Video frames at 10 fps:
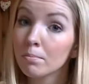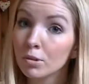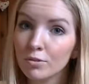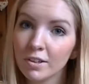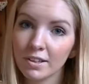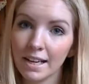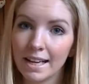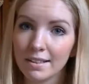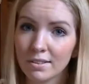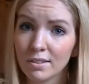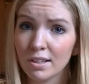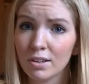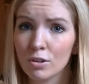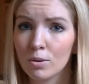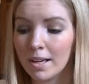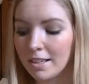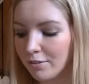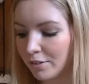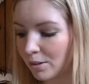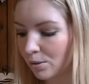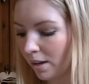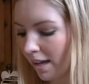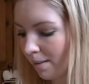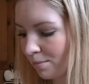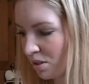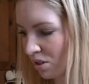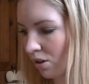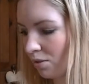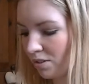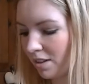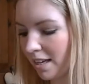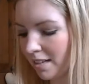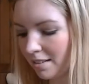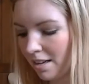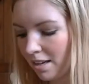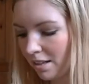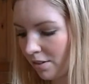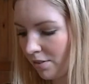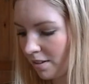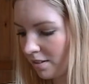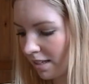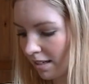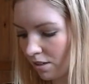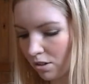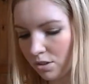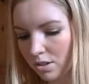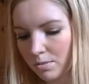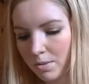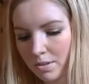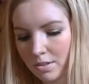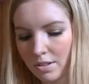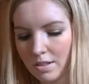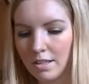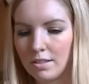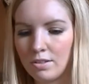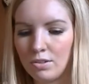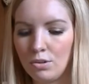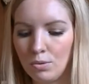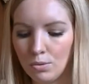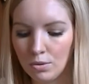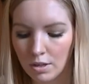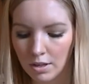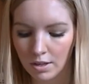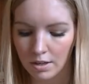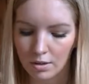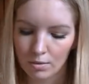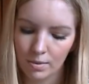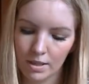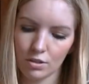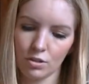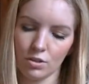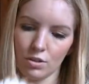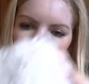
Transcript: Moving on to ASOS, I got quite a few scarves and things. The first thing I got was this nude, which